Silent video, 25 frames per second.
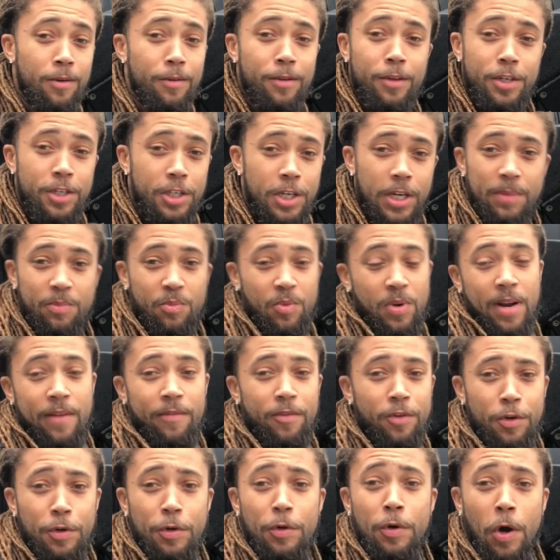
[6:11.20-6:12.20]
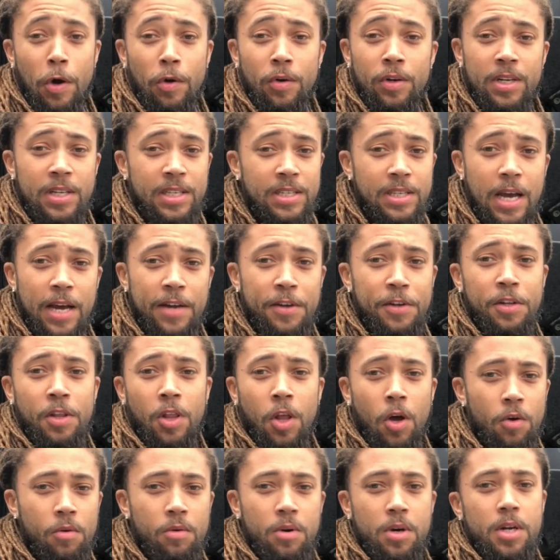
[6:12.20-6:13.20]
under the Jeep whenever you go to decide to
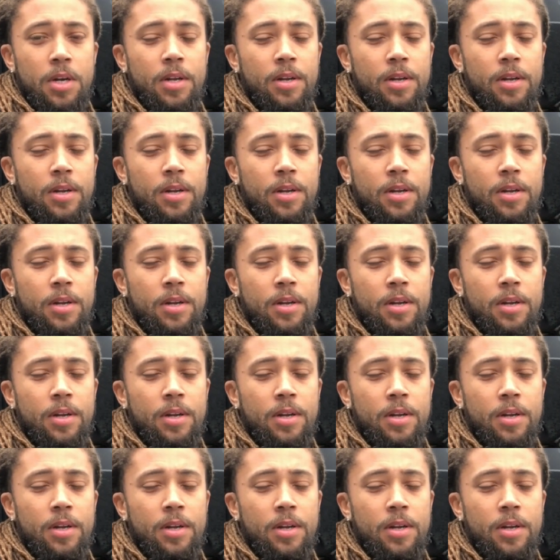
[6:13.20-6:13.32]
lower